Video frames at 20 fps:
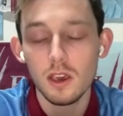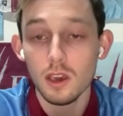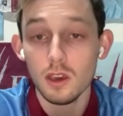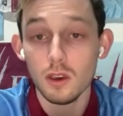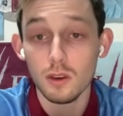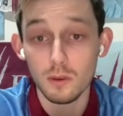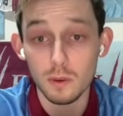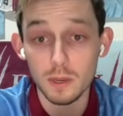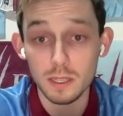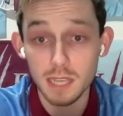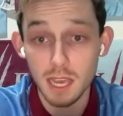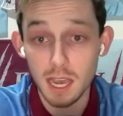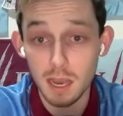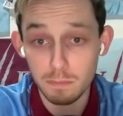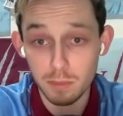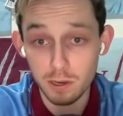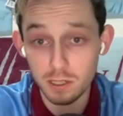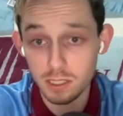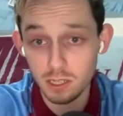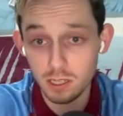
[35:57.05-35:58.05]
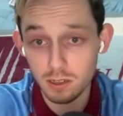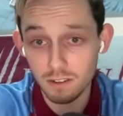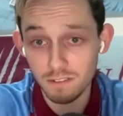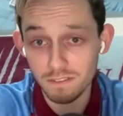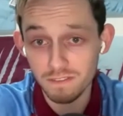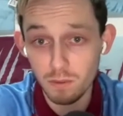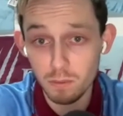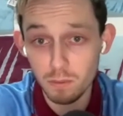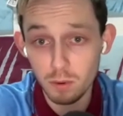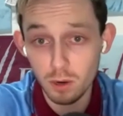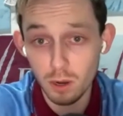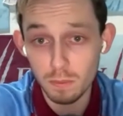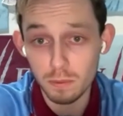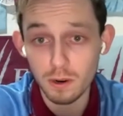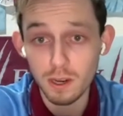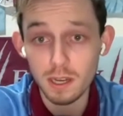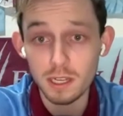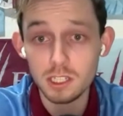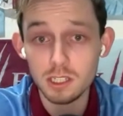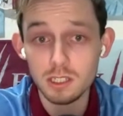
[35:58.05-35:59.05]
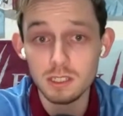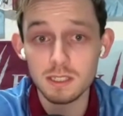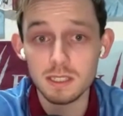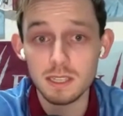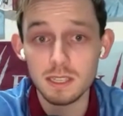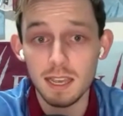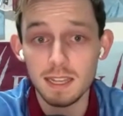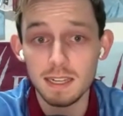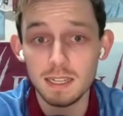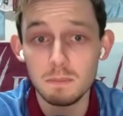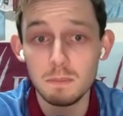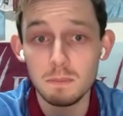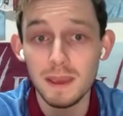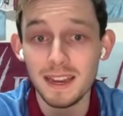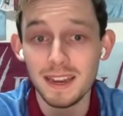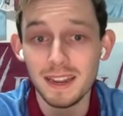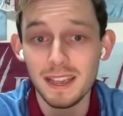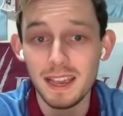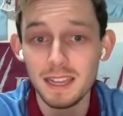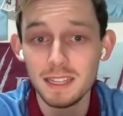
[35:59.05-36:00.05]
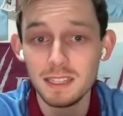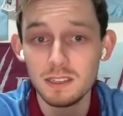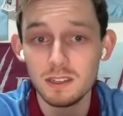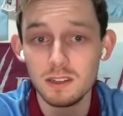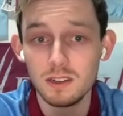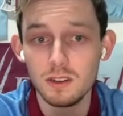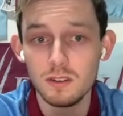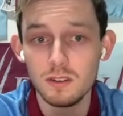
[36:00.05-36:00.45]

who is our president of football operations, and Ben Hatton,